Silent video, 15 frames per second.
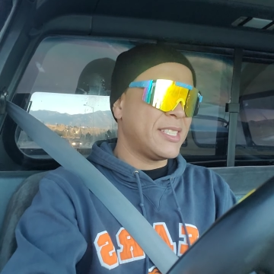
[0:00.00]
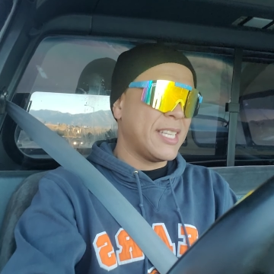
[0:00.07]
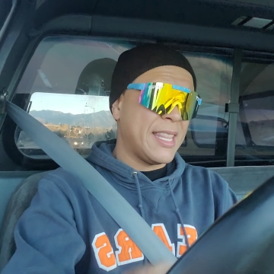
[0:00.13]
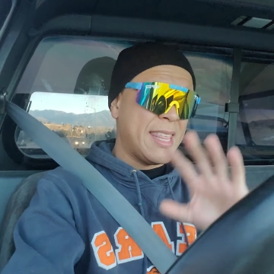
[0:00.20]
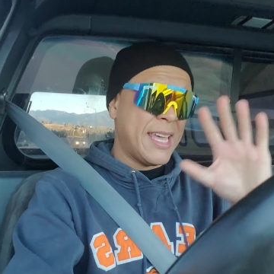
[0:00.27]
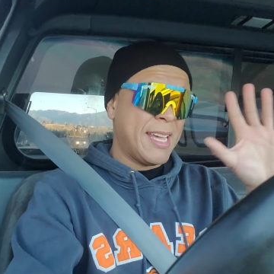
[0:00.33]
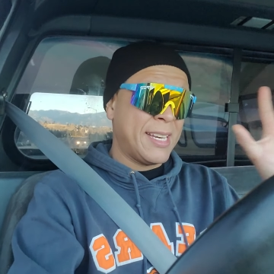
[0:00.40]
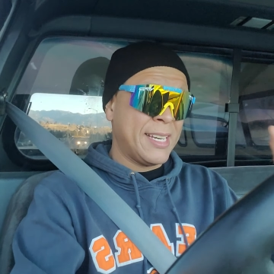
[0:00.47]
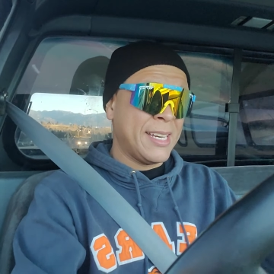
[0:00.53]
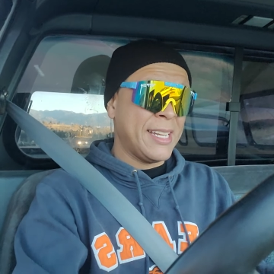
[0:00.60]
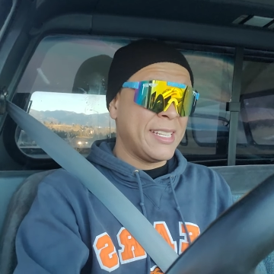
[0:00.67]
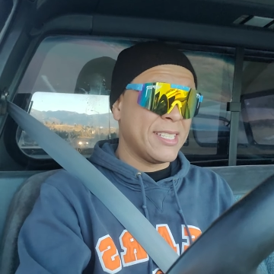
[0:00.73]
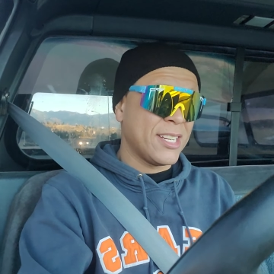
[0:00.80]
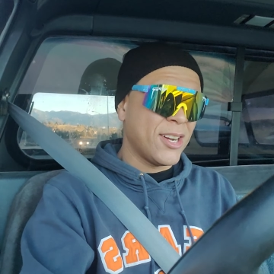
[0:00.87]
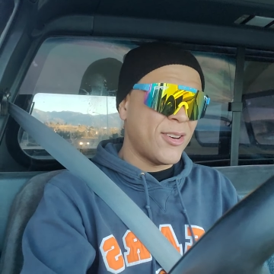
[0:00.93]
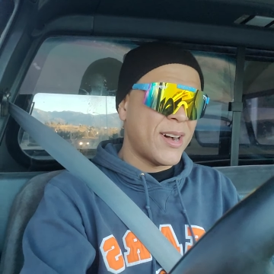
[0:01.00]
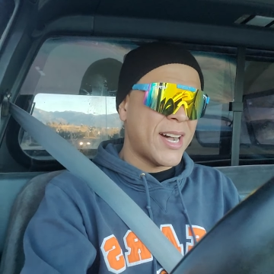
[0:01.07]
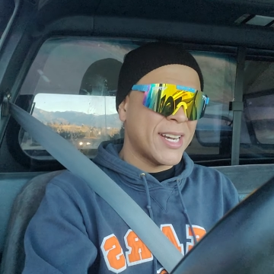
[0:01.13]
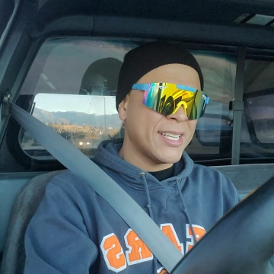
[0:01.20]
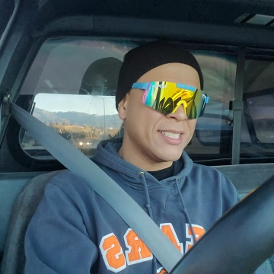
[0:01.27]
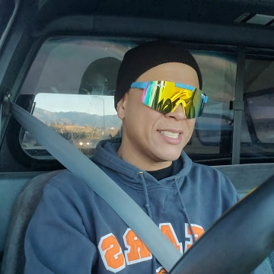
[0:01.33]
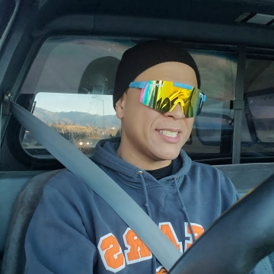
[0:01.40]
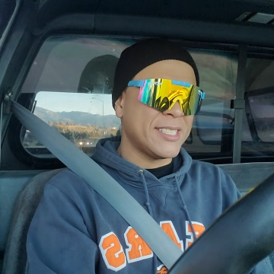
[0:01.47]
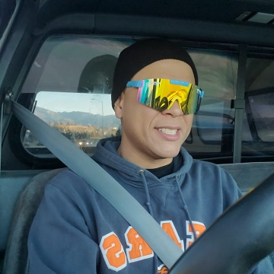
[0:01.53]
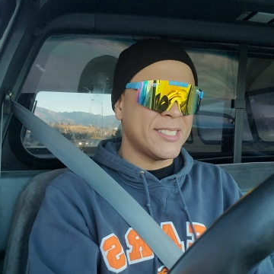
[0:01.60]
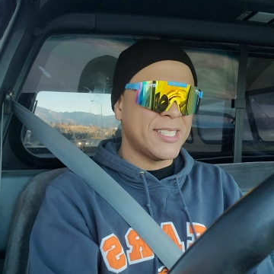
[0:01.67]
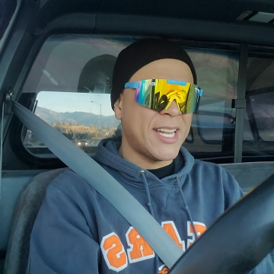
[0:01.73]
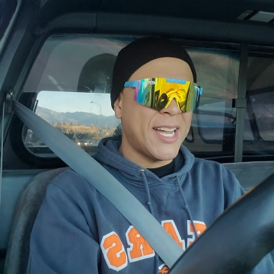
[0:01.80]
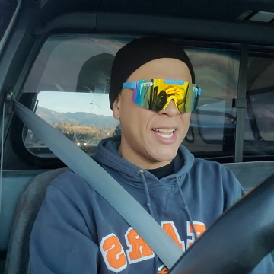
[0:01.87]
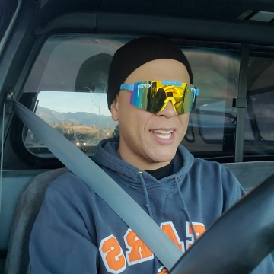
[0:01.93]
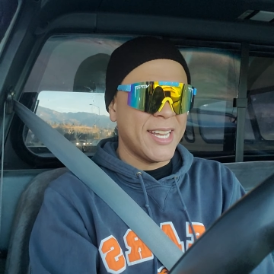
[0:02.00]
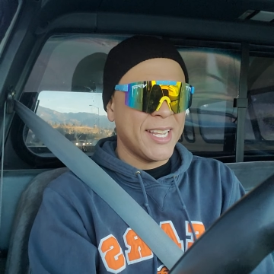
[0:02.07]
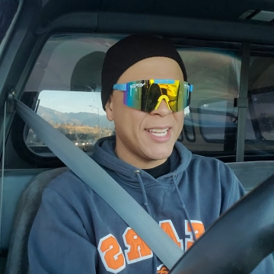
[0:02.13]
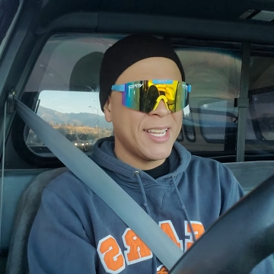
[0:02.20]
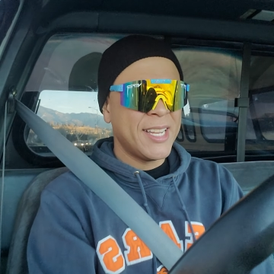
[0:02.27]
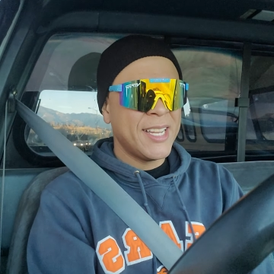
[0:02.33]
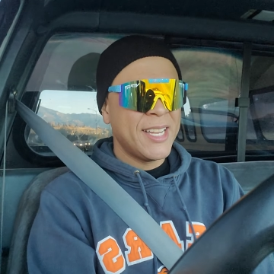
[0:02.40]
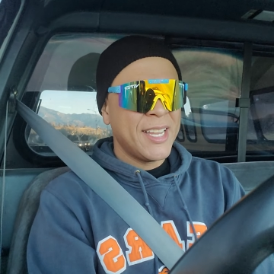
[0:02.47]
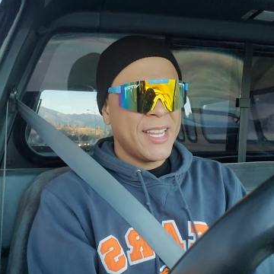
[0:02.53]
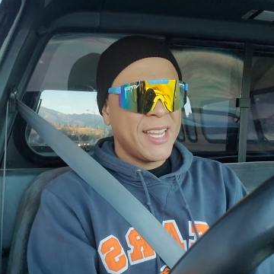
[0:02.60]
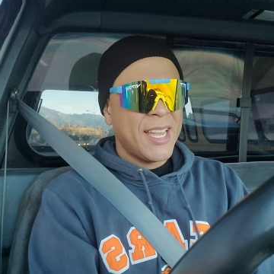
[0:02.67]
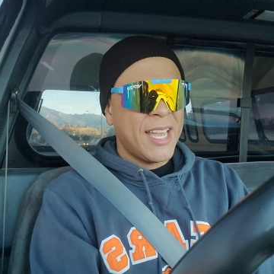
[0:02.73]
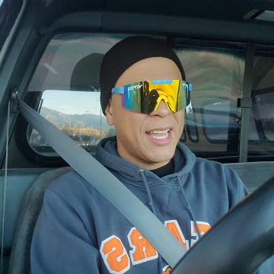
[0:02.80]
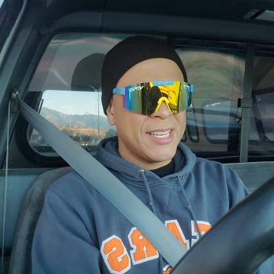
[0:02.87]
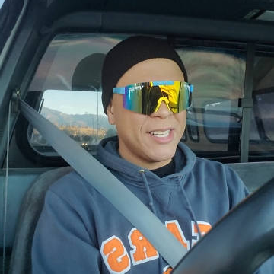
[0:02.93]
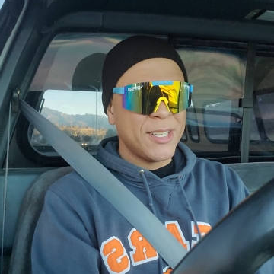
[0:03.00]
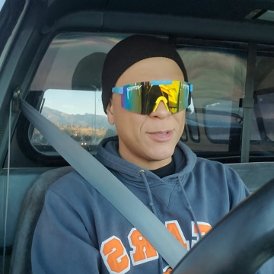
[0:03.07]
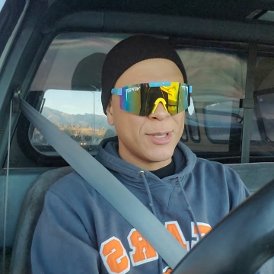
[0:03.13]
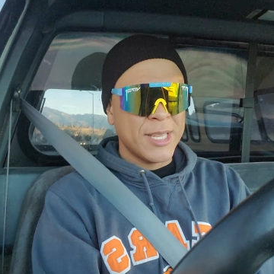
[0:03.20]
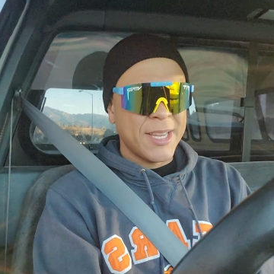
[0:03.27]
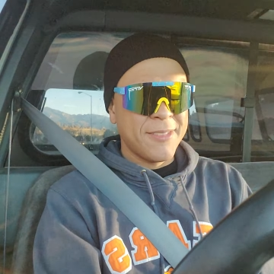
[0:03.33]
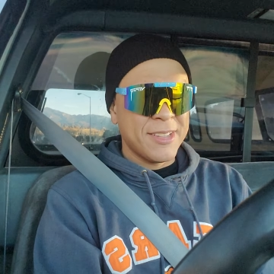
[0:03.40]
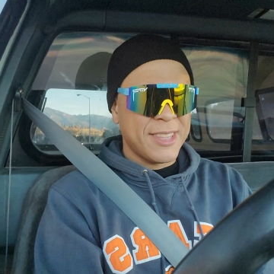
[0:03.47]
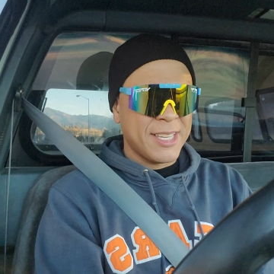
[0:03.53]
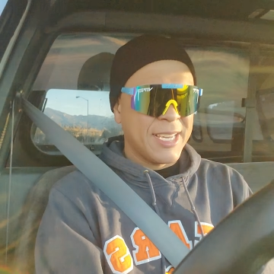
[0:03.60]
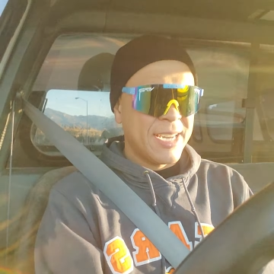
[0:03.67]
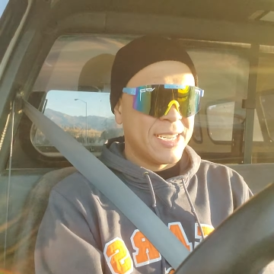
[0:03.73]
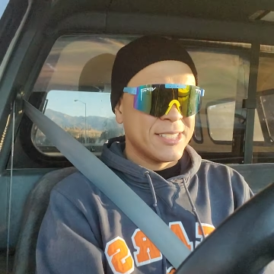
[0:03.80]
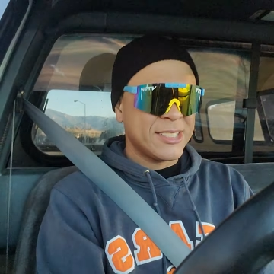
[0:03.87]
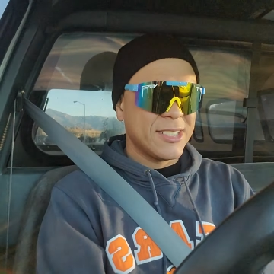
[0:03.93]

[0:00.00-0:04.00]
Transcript: to then need to go out into society and deal with everything else.